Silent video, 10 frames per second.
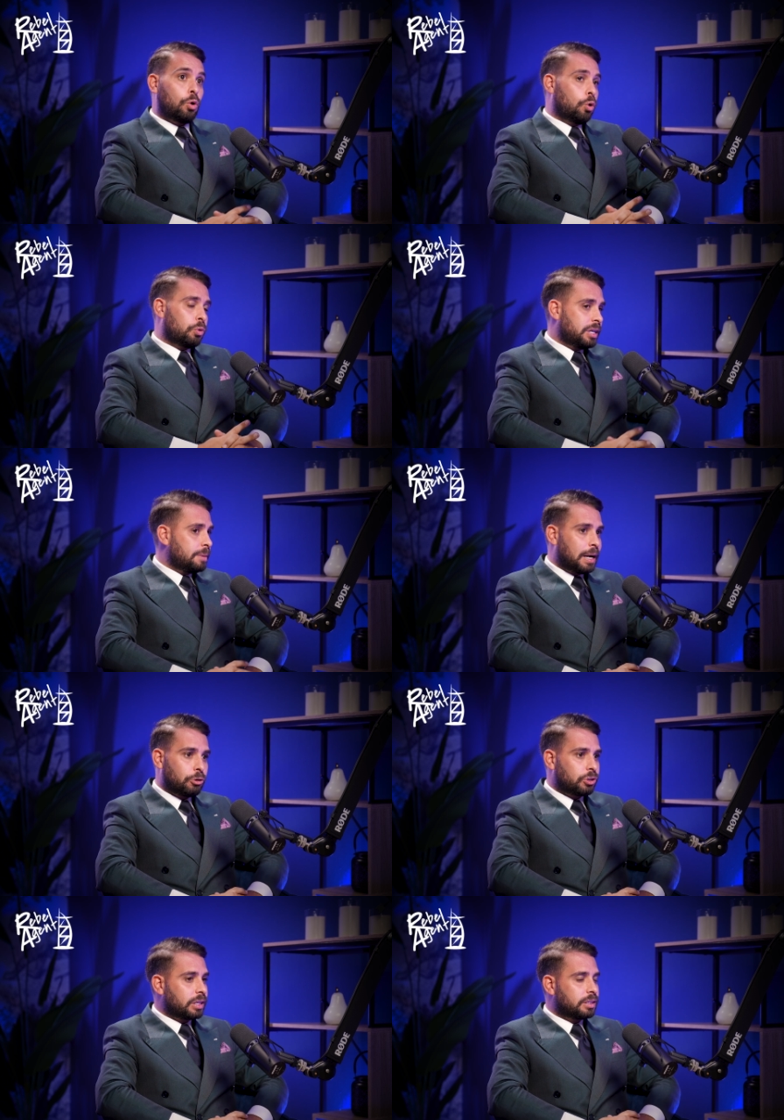or the email
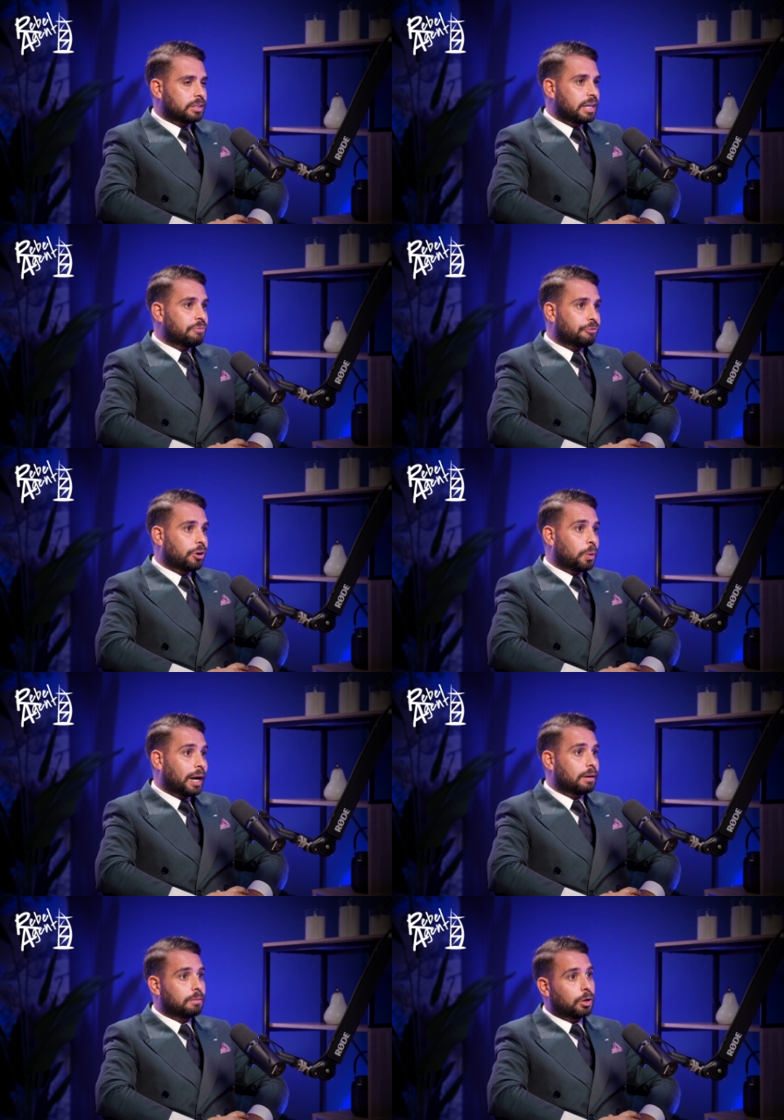address is
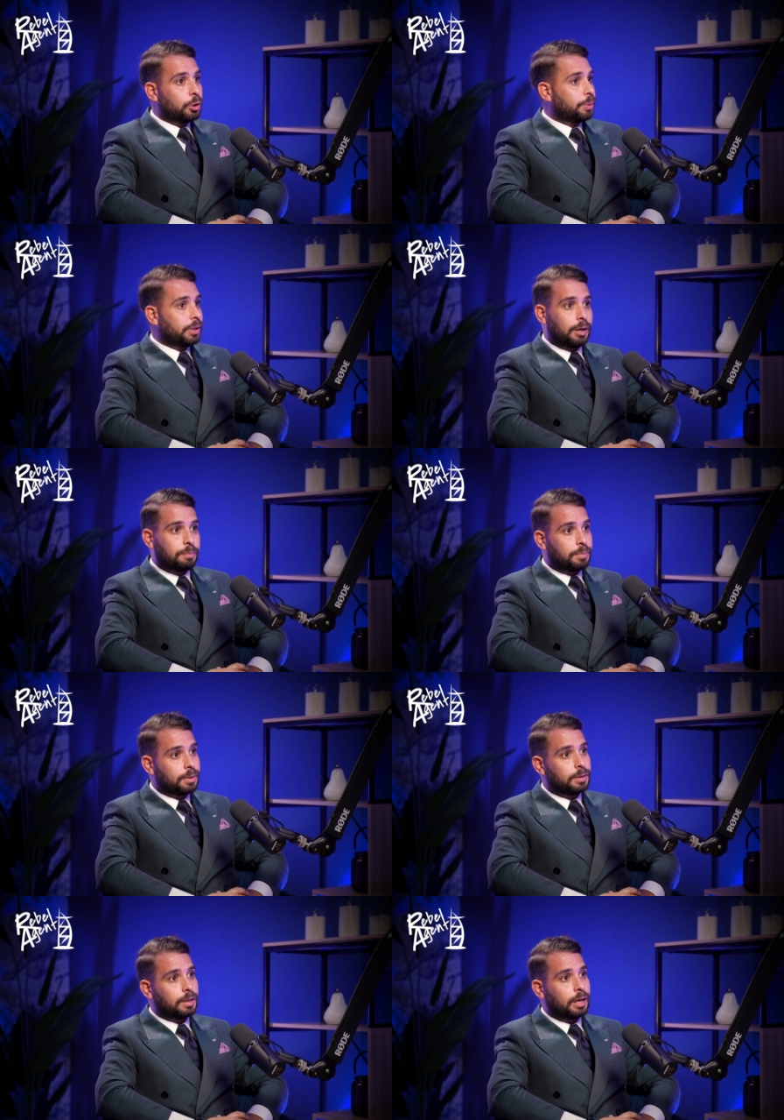
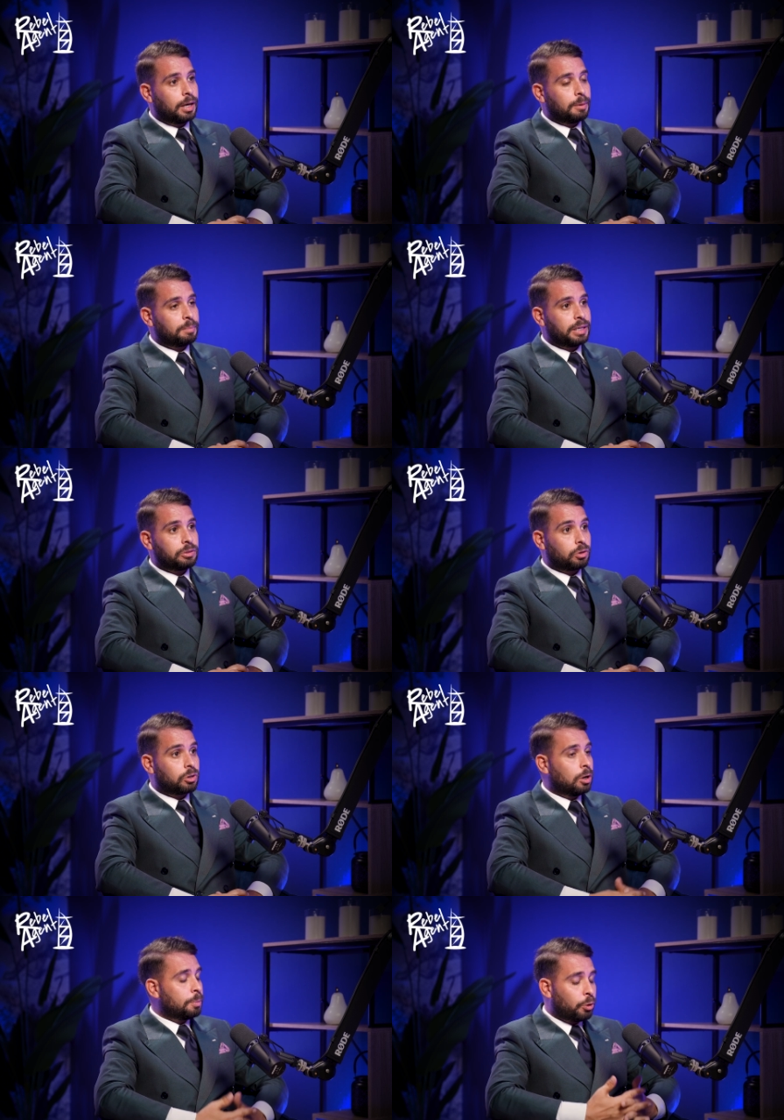
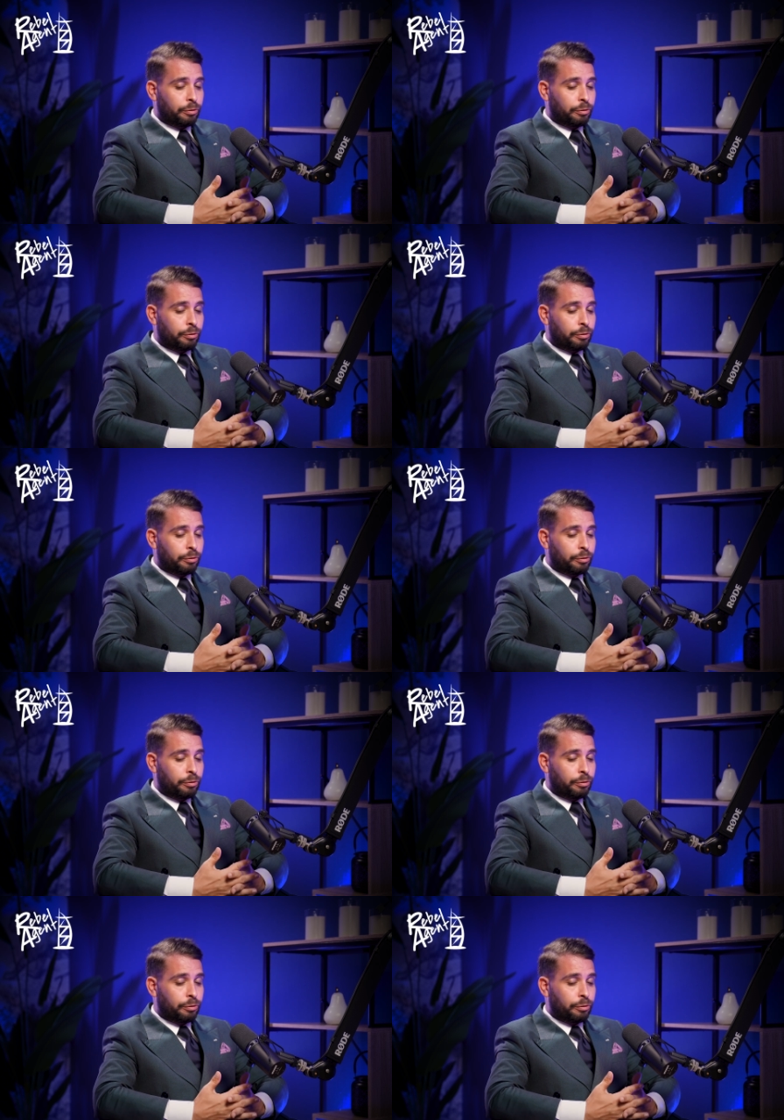info@openhubme.com,